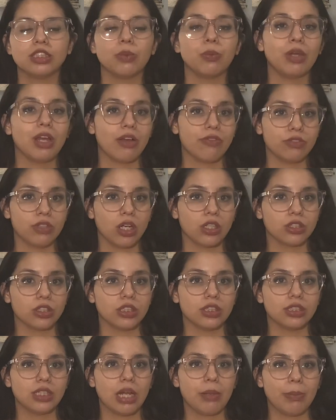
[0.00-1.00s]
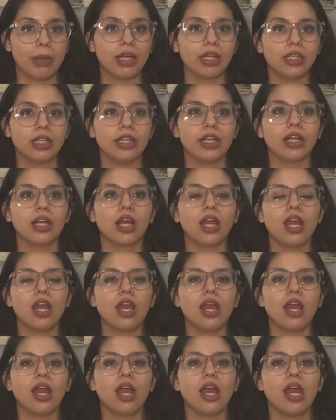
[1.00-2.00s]
and we have doctors at my clinic,
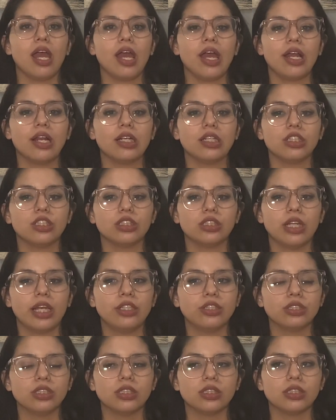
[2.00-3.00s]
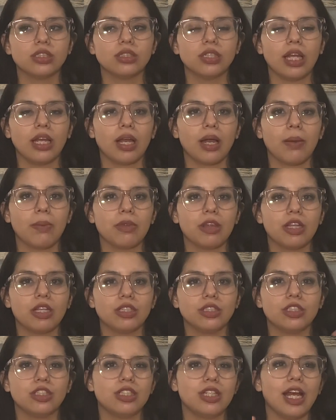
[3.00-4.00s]
and they just
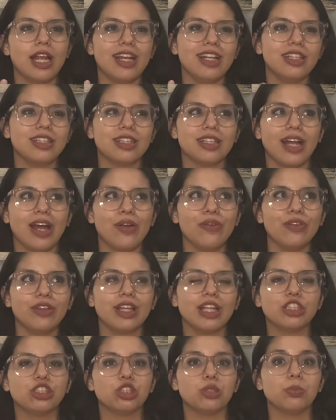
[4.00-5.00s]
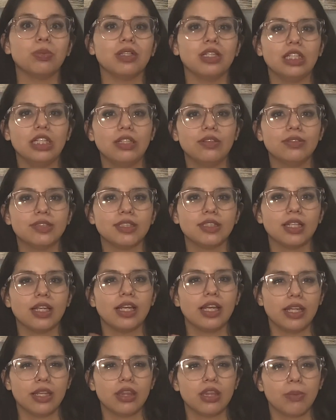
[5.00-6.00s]
I don't think she believes
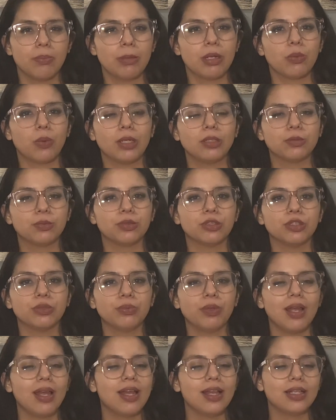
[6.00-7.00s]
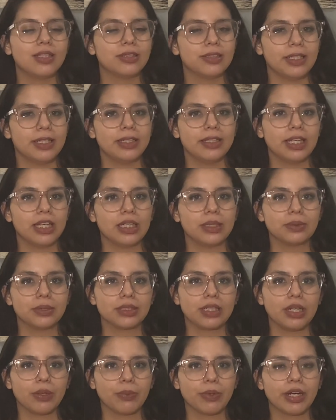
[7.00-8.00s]
in the midwife brew. She didn't think it was
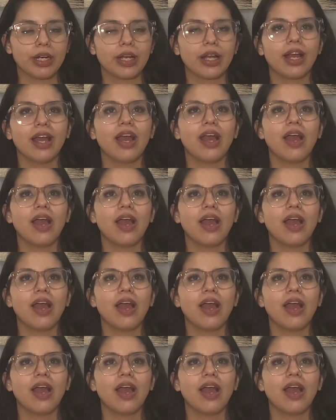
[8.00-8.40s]
gonna work.